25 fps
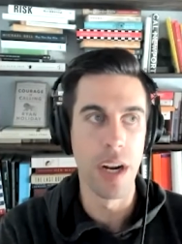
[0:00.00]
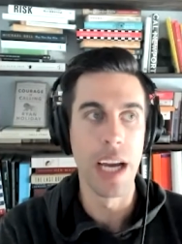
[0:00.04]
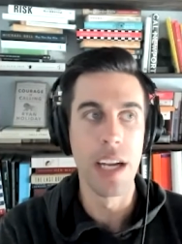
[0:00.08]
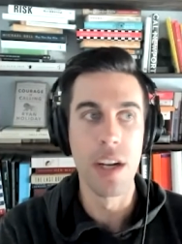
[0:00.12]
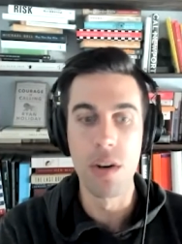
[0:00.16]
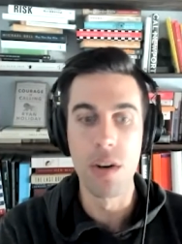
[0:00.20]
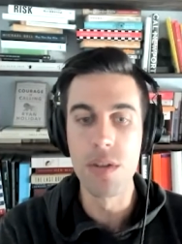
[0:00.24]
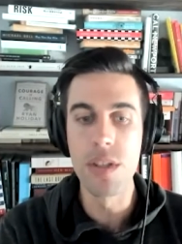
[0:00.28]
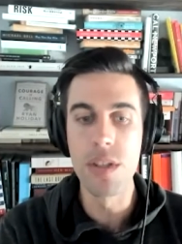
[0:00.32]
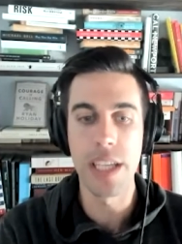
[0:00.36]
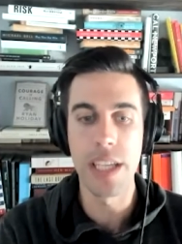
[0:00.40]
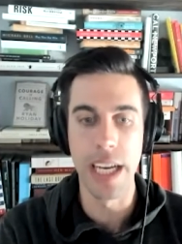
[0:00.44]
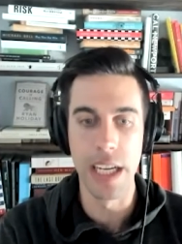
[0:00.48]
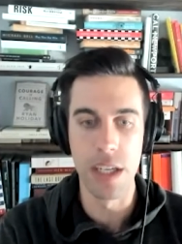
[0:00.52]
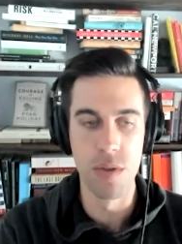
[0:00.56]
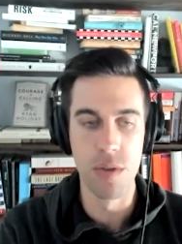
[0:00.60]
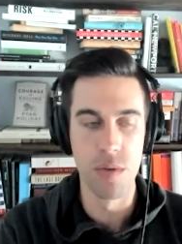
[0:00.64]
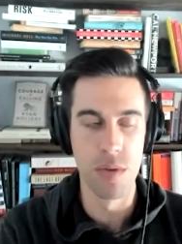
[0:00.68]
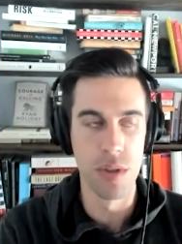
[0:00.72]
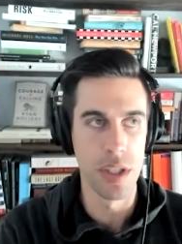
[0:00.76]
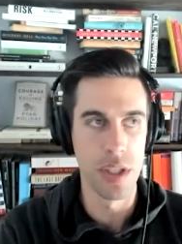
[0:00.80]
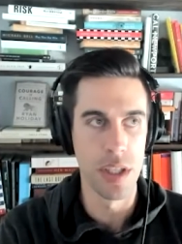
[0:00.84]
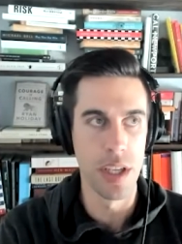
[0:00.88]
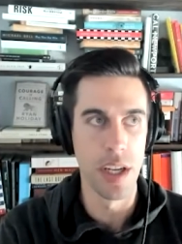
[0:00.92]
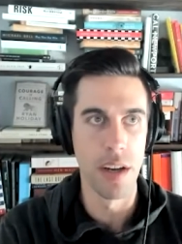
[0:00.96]
I don't schedule
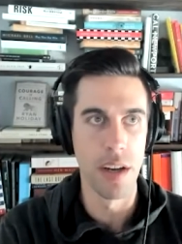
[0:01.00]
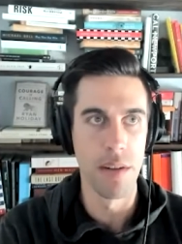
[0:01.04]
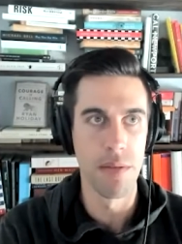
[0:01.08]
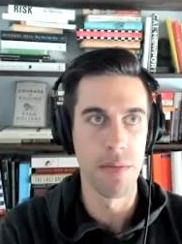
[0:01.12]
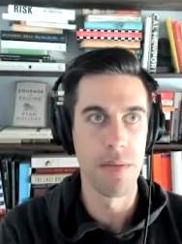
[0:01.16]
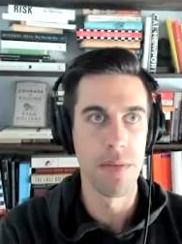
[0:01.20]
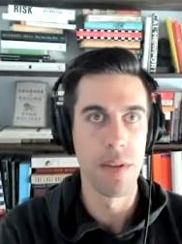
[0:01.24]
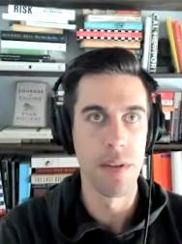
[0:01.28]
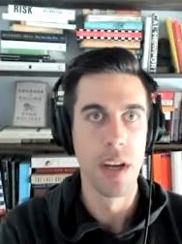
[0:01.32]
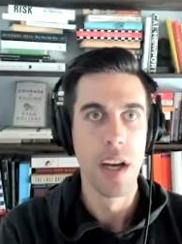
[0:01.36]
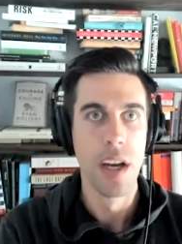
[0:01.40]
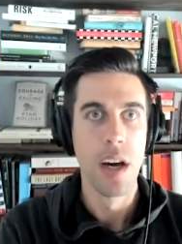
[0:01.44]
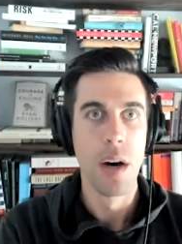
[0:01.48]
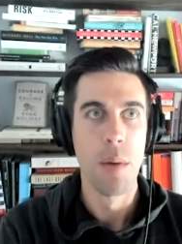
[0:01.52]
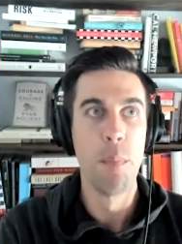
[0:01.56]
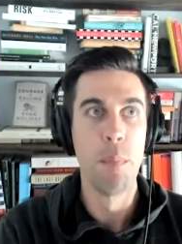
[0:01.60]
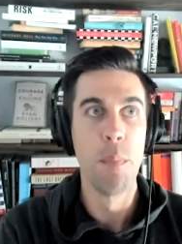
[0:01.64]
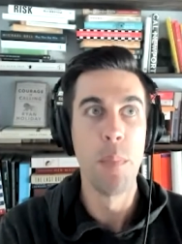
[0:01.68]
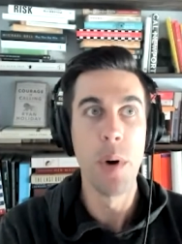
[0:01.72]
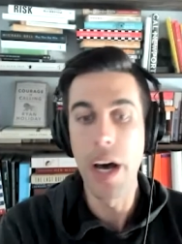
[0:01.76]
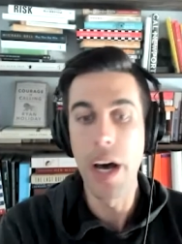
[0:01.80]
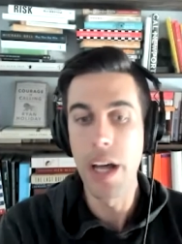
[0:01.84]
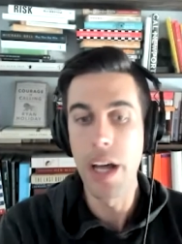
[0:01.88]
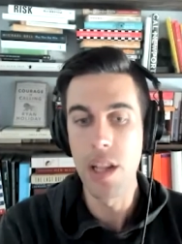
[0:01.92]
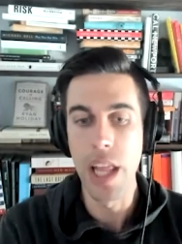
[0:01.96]
stuff.
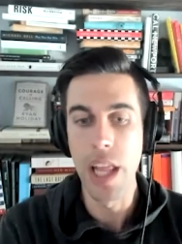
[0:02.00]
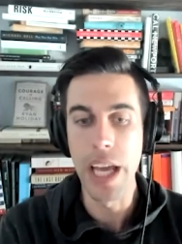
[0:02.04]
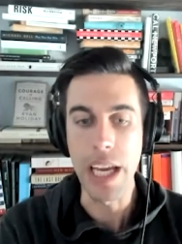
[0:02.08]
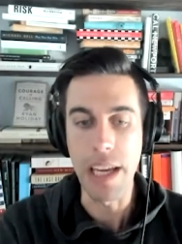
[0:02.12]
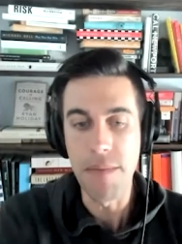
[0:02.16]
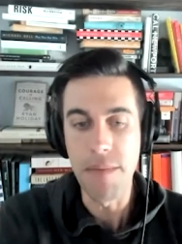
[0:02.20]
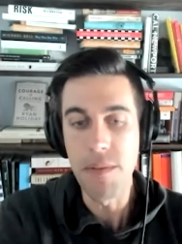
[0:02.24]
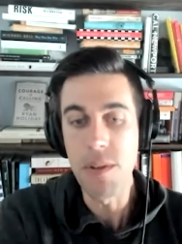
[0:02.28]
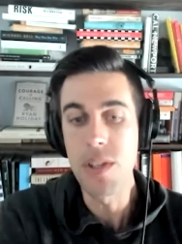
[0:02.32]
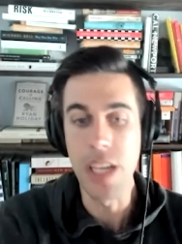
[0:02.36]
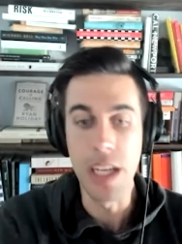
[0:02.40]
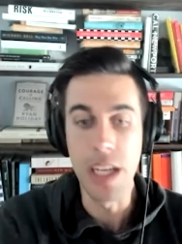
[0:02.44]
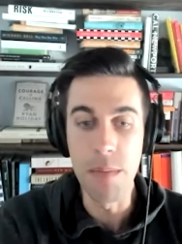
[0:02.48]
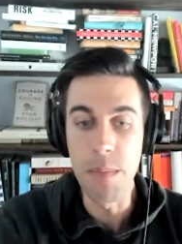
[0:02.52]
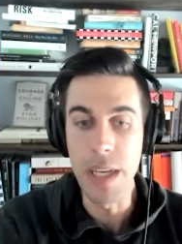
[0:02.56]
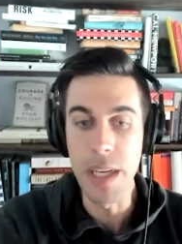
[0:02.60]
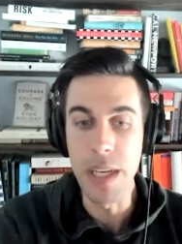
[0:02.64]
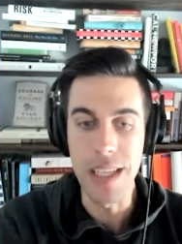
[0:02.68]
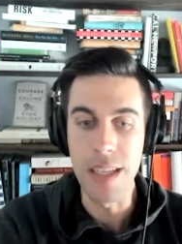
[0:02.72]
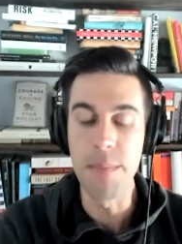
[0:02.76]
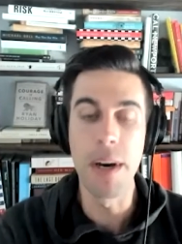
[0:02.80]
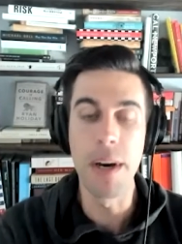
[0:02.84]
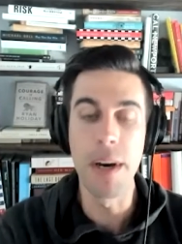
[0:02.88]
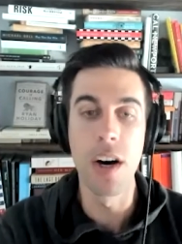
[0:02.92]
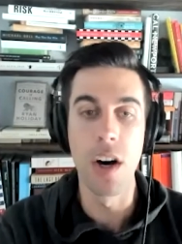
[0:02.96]
But like if you send me an
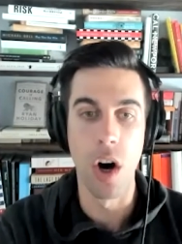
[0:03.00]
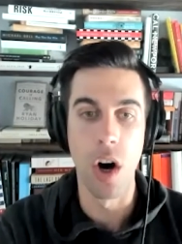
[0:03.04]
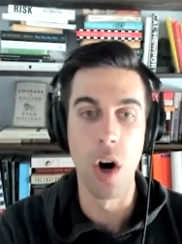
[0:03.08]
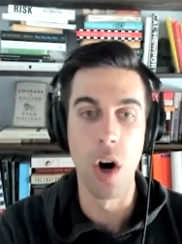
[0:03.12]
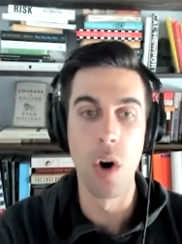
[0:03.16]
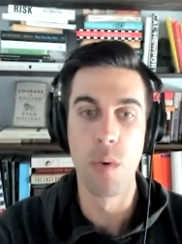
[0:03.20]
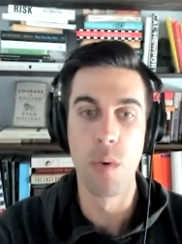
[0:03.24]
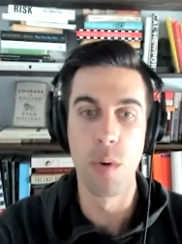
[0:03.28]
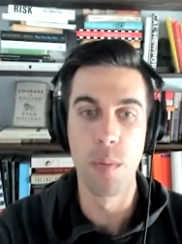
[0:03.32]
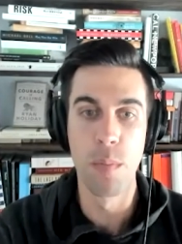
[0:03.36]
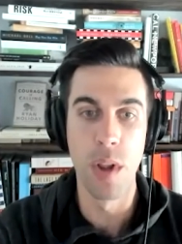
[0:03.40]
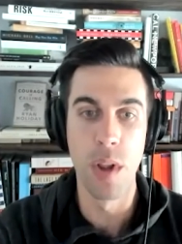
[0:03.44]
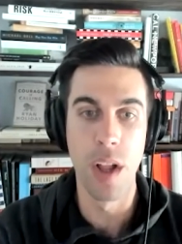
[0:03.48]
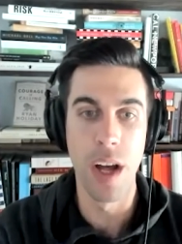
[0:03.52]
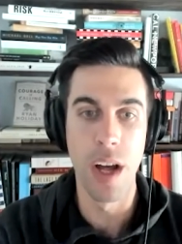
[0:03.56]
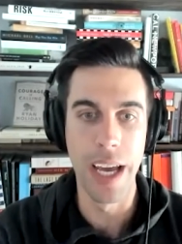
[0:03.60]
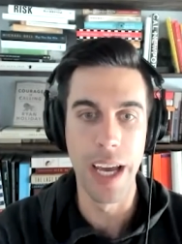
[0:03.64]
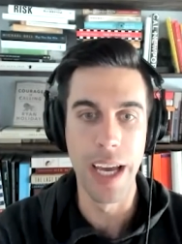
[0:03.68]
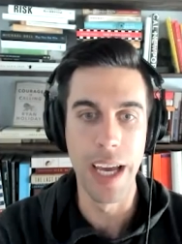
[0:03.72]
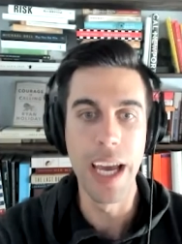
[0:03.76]
email, I'll reply.